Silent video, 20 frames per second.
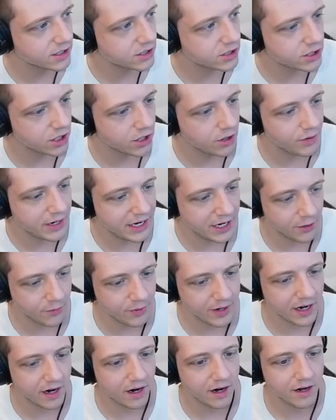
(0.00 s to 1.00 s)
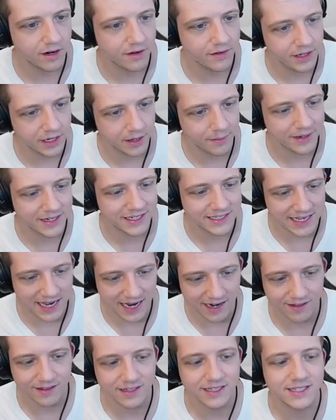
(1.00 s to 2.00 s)
so here we are yep
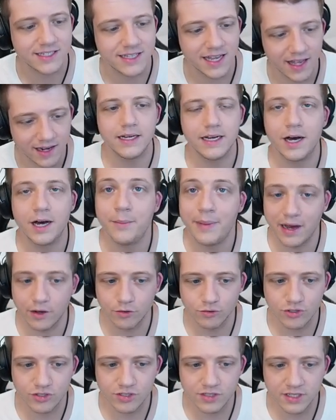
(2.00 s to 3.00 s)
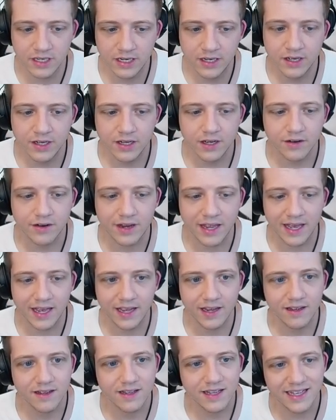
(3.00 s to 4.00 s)
exactly set amounts
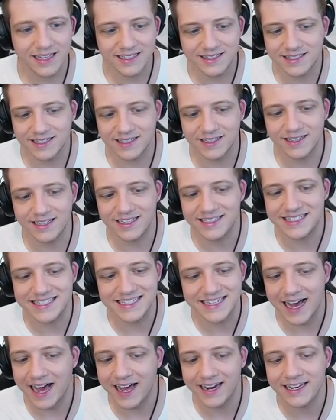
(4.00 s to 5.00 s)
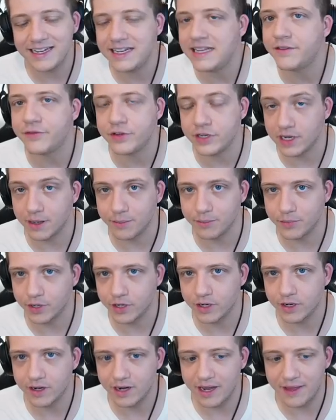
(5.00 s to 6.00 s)
okay it's a it's not an even
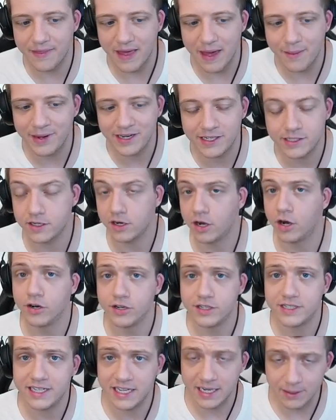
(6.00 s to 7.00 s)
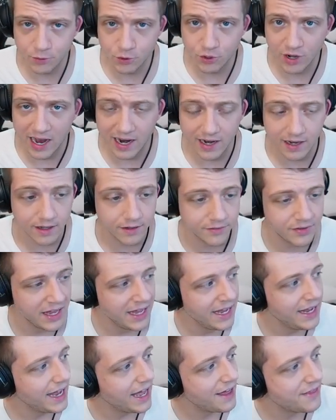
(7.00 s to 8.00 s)
number and that makes it hard to keep track of
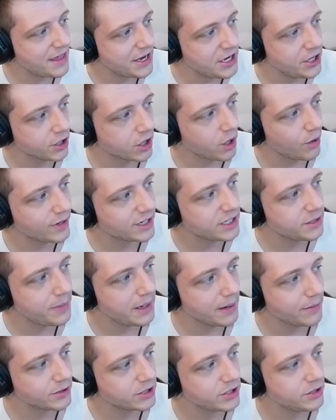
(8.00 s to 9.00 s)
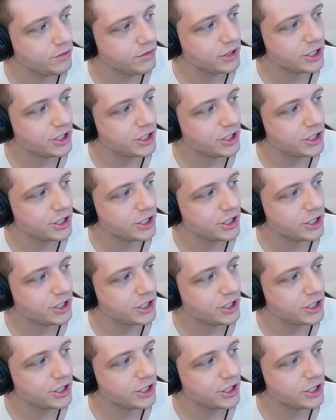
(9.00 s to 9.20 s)
and then you're going to be able to